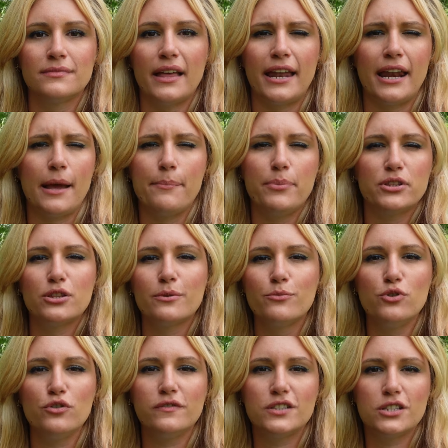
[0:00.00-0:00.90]
and I put the
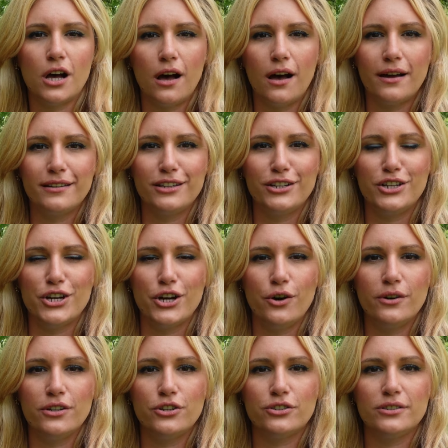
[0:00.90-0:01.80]
moves on, you
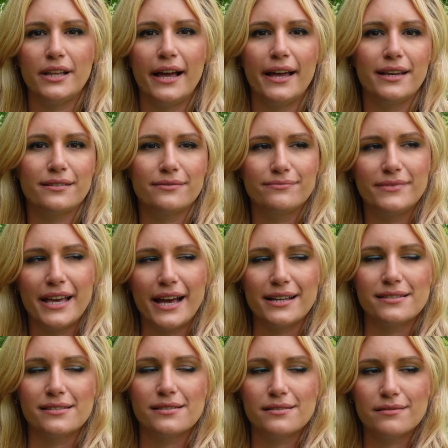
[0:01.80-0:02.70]
know, and you're like,
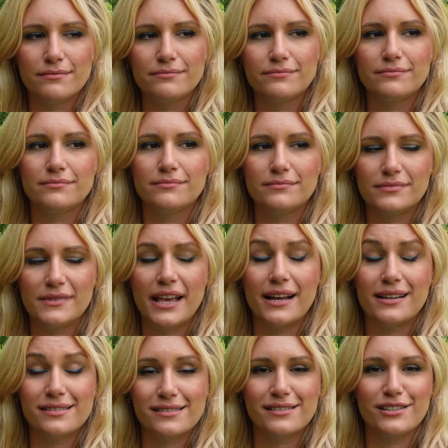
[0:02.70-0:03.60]
yes,
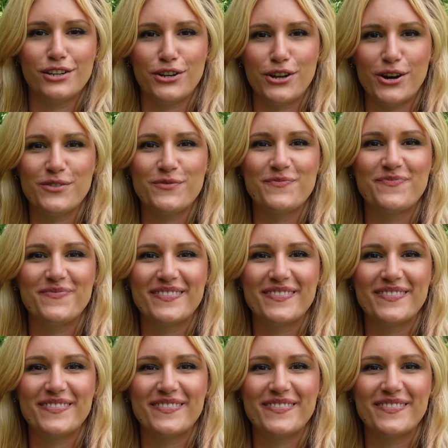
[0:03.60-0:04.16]
yes, you know?